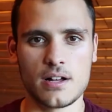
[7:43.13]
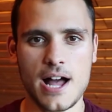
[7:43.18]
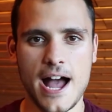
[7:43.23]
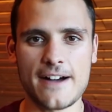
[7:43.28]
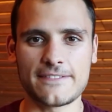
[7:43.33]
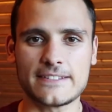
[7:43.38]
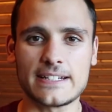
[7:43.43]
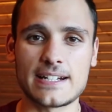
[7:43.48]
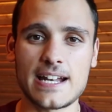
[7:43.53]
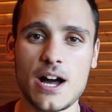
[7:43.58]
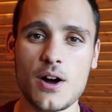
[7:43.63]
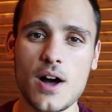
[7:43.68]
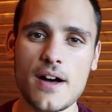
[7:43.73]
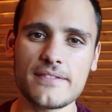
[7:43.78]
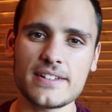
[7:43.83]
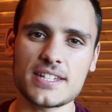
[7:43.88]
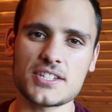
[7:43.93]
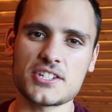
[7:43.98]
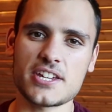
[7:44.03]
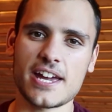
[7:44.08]
After now
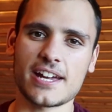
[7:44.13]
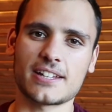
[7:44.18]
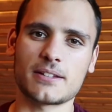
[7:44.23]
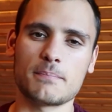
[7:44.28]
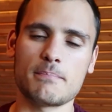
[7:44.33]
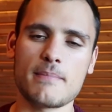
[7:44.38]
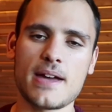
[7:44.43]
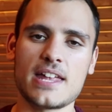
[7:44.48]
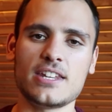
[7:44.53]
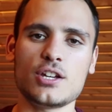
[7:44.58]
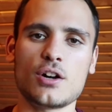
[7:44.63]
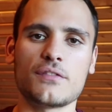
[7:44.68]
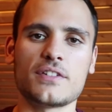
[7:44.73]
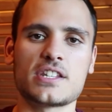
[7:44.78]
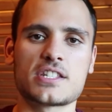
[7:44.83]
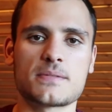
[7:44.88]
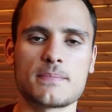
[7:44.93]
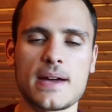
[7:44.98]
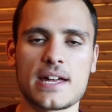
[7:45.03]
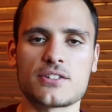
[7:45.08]
having checked many of
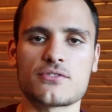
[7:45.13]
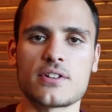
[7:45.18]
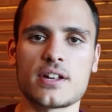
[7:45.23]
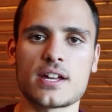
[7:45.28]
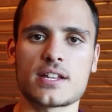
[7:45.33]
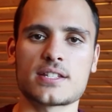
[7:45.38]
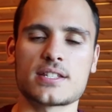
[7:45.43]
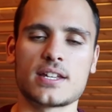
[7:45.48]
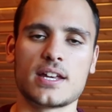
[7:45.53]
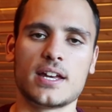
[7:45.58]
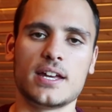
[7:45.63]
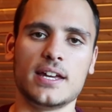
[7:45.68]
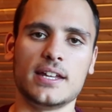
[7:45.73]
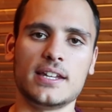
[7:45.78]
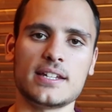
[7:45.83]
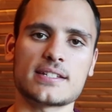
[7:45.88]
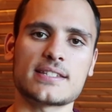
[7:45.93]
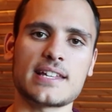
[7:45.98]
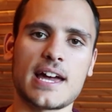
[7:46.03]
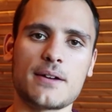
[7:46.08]
its metrics,
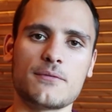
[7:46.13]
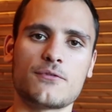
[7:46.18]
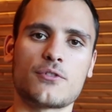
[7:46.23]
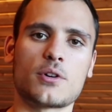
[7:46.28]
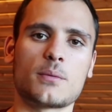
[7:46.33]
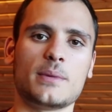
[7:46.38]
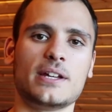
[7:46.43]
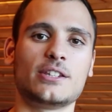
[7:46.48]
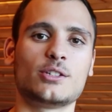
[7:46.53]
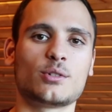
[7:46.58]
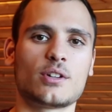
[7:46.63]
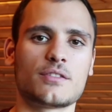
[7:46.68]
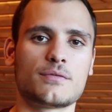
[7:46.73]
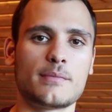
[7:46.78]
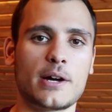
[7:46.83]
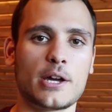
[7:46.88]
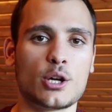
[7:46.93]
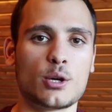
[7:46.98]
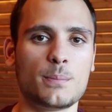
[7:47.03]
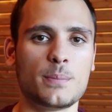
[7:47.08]
it is time for me to give
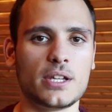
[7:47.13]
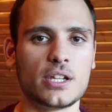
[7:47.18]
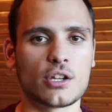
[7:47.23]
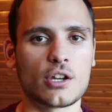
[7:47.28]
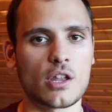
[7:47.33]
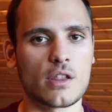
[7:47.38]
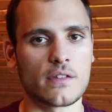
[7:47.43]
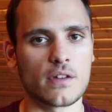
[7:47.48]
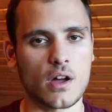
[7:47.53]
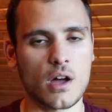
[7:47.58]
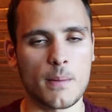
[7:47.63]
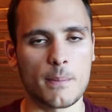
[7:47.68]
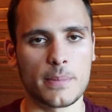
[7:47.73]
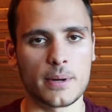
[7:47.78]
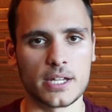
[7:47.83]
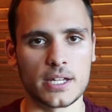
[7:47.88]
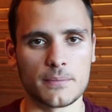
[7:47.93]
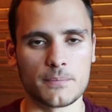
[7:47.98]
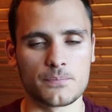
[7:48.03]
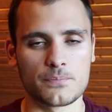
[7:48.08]
my opinion on the
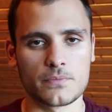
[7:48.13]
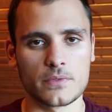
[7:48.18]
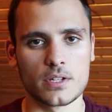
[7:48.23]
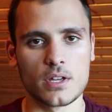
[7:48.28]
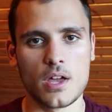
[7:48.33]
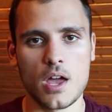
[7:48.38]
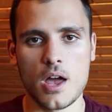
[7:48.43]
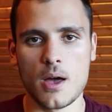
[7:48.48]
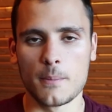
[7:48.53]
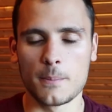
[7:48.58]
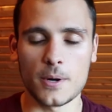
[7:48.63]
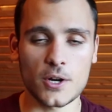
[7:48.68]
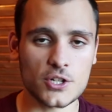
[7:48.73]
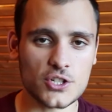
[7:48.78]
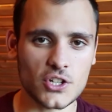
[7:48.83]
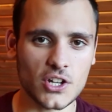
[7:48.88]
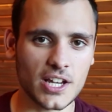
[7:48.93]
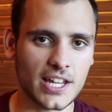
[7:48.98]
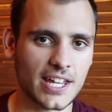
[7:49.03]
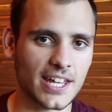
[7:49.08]
company.
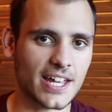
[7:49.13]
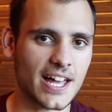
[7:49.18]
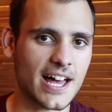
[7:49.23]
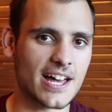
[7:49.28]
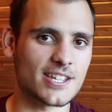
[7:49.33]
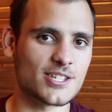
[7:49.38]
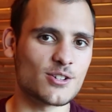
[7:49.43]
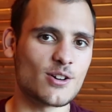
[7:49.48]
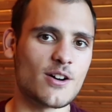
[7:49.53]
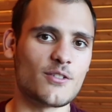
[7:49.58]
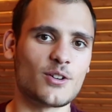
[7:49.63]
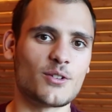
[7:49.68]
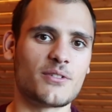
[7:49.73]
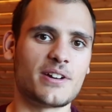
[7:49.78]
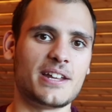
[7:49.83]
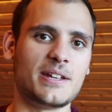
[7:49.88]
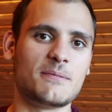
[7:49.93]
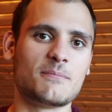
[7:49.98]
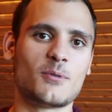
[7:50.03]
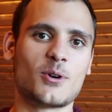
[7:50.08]
Personally, as you have
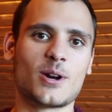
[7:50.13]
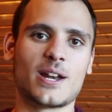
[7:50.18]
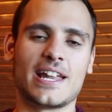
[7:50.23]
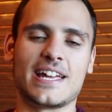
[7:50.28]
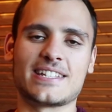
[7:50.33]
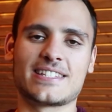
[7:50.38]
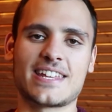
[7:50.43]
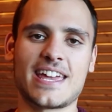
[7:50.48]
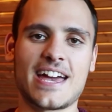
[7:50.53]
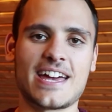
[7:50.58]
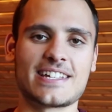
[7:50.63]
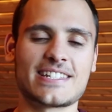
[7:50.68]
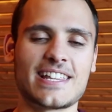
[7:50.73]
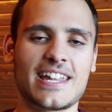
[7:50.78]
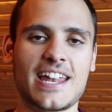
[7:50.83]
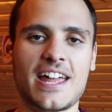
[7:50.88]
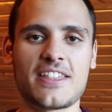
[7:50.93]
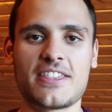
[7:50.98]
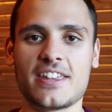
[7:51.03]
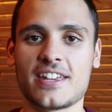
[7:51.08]
already more or less guessed
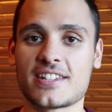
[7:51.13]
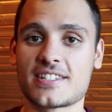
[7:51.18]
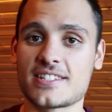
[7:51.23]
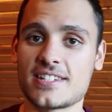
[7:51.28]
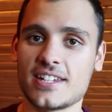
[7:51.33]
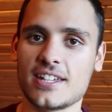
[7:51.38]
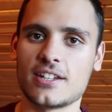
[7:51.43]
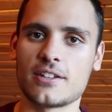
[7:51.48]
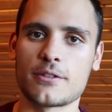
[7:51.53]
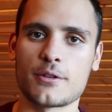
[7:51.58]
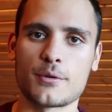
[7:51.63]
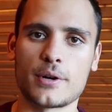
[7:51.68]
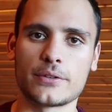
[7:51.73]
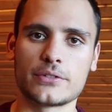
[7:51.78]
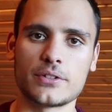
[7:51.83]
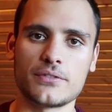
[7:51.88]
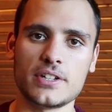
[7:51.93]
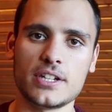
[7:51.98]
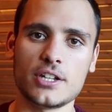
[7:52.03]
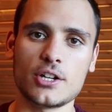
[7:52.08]
and I think seen
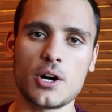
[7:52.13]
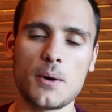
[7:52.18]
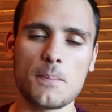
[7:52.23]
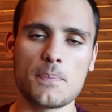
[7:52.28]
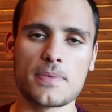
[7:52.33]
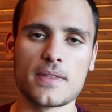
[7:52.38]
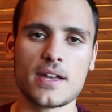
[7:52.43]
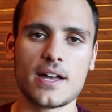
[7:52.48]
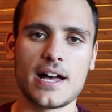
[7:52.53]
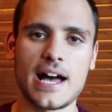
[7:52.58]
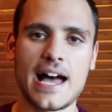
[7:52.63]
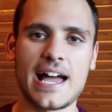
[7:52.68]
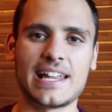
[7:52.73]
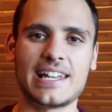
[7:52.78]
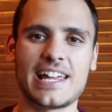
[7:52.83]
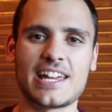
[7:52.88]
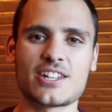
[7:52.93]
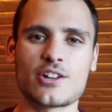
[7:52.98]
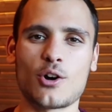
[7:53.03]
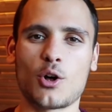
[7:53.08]
throughout the video, I
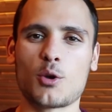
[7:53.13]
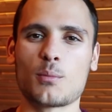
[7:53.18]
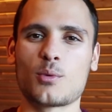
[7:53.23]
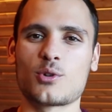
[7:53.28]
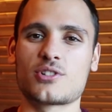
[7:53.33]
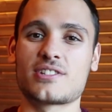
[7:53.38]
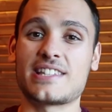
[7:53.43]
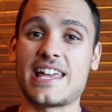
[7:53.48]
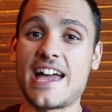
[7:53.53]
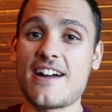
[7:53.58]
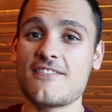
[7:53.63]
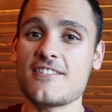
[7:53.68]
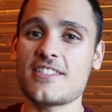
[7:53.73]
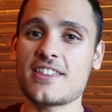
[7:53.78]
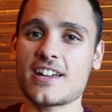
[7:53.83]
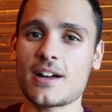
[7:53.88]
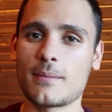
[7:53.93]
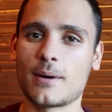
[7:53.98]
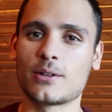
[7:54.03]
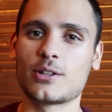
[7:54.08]
like almost
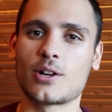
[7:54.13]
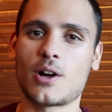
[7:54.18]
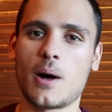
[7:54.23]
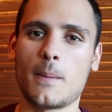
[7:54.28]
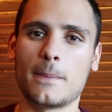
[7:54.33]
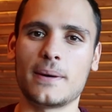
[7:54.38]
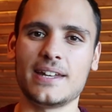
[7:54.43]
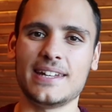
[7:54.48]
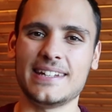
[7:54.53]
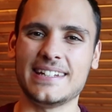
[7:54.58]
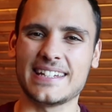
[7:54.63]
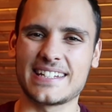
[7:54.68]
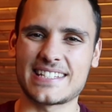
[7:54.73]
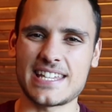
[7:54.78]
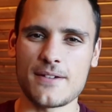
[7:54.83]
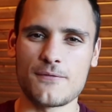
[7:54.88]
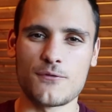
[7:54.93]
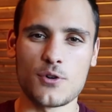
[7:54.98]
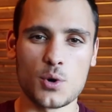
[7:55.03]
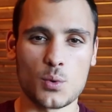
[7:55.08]
everything about the company
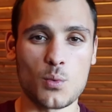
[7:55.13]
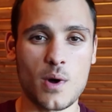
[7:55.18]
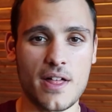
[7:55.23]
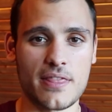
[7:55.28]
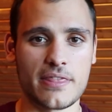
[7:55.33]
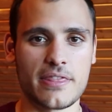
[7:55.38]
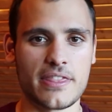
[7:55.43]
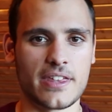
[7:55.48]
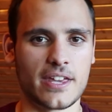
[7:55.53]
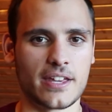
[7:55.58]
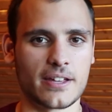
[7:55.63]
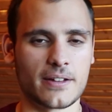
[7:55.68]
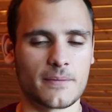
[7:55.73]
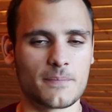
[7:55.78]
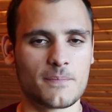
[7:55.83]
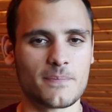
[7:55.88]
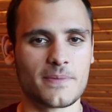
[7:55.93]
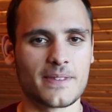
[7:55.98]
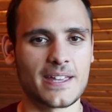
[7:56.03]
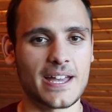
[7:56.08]
except for one thing.
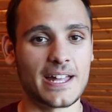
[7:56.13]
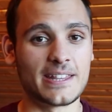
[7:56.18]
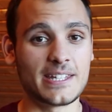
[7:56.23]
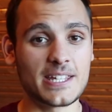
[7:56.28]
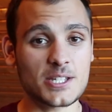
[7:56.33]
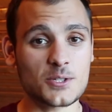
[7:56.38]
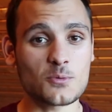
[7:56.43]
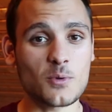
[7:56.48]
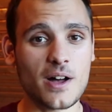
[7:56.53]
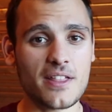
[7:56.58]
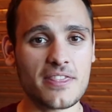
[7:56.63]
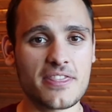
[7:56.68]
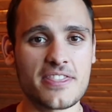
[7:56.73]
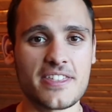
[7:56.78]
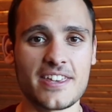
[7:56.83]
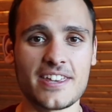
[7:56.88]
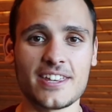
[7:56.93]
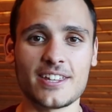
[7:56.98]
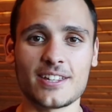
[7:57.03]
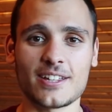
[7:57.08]
And this one
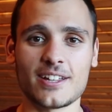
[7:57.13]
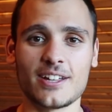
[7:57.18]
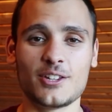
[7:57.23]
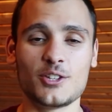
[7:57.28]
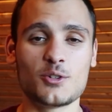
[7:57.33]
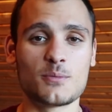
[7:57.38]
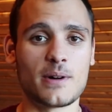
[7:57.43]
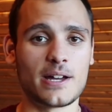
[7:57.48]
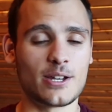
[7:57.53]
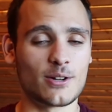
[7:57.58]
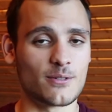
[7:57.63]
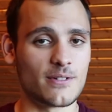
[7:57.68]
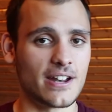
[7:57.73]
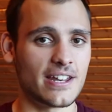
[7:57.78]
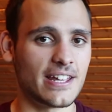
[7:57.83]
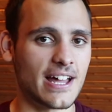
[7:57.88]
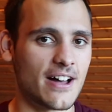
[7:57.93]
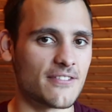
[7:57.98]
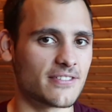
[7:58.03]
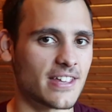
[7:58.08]
thing, you might
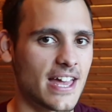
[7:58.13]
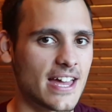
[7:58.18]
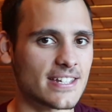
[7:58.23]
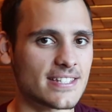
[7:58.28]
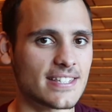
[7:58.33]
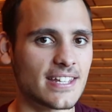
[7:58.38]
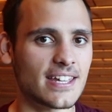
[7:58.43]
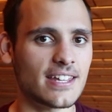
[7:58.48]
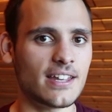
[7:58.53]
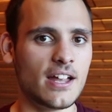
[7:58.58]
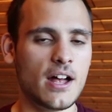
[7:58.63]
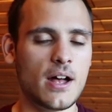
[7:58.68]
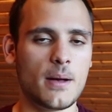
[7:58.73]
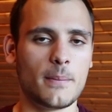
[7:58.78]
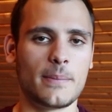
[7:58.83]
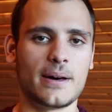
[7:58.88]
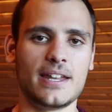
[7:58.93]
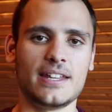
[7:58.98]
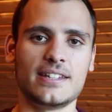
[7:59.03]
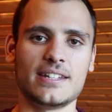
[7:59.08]
already have guessed it,
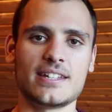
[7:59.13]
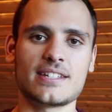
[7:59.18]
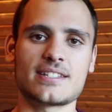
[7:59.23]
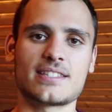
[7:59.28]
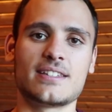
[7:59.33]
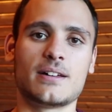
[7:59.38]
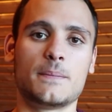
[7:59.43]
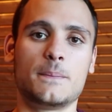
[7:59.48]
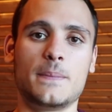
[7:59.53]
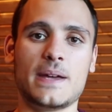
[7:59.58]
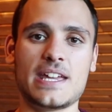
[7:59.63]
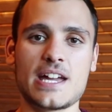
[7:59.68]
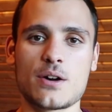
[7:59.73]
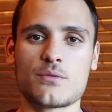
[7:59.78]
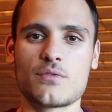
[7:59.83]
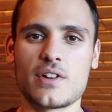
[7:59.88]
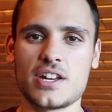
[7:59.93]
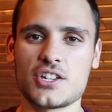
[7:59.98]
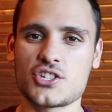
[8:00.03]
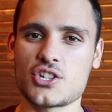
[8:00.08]
but it is the
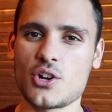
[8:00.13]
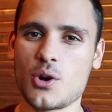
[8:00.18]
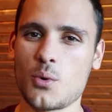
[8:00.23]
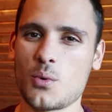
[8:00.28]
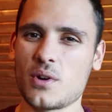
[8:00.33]
payout ratio,